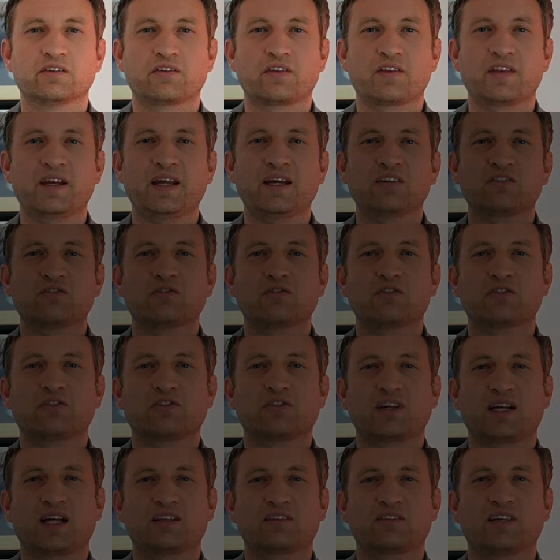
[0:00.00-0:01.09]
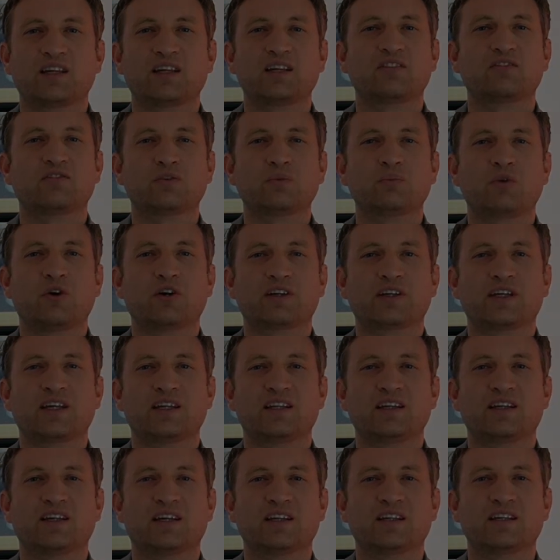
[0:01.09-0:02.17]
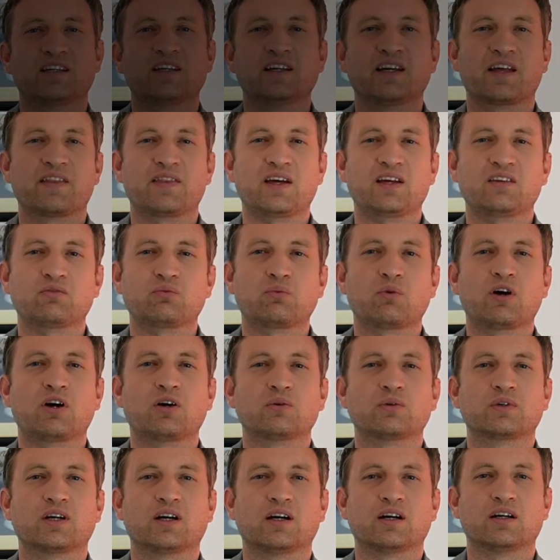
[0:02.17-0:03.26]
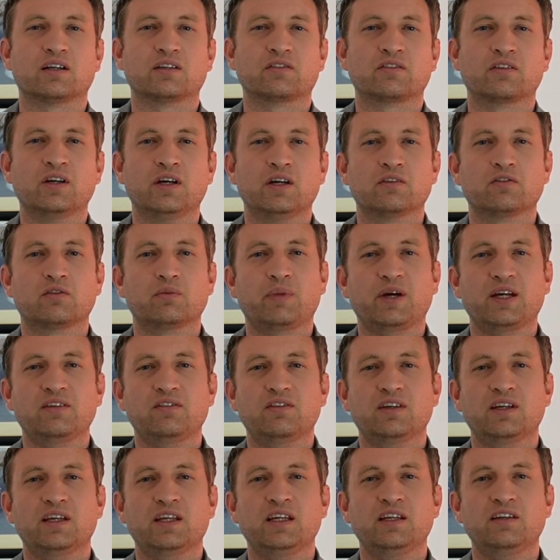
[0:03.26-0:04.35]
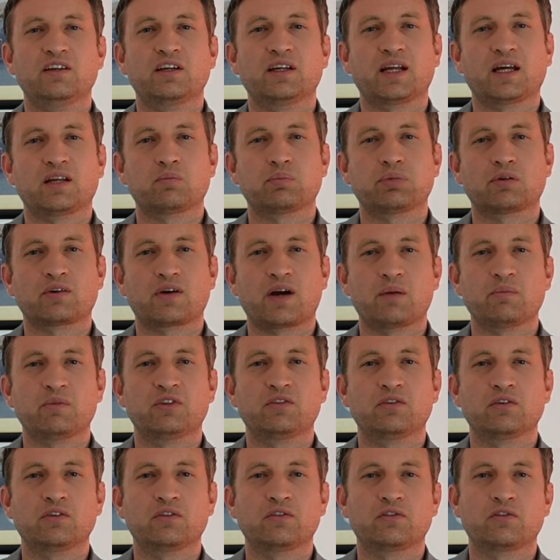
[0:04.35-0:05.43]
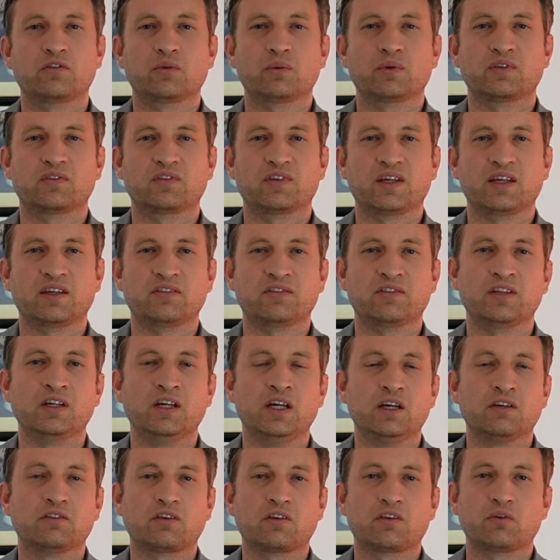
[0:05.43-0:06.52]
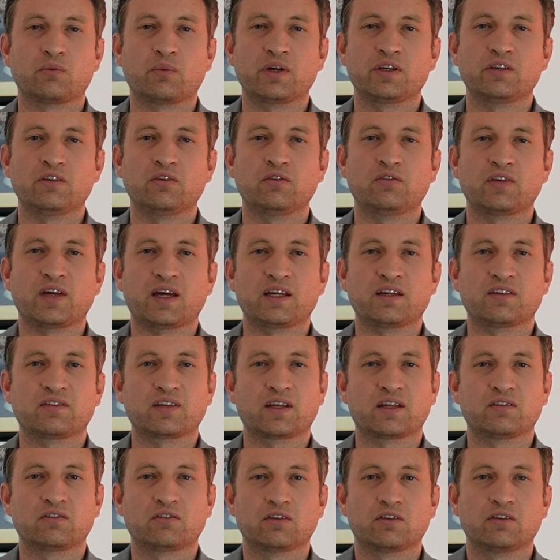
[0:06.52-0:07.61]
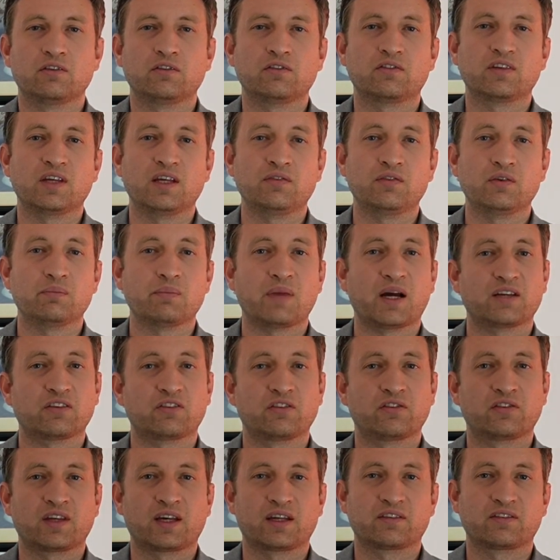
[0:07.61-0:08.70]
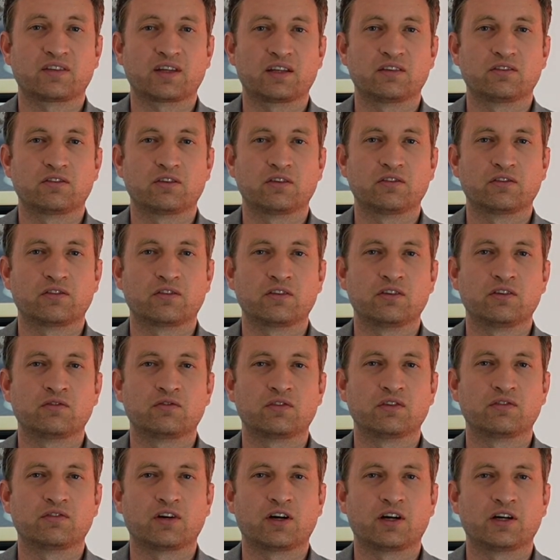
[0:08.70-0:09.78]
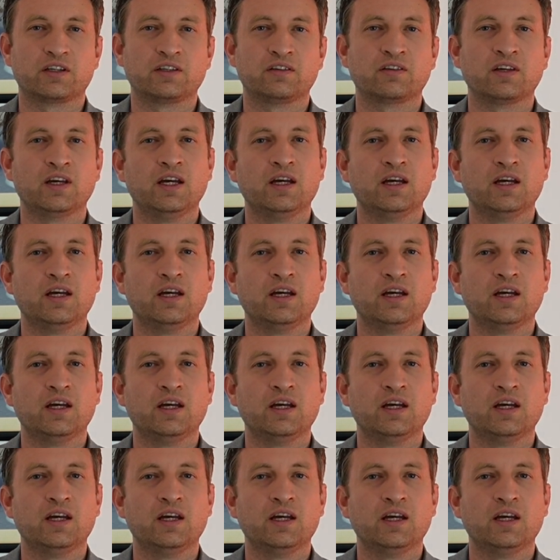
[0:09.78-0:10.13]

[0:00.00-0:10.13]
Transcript: So the next functionality is somewhat geeky, and that's wildcards. So basically you can add parameters to assist so that when you say a sentence, if it matches that sentence that you've defined,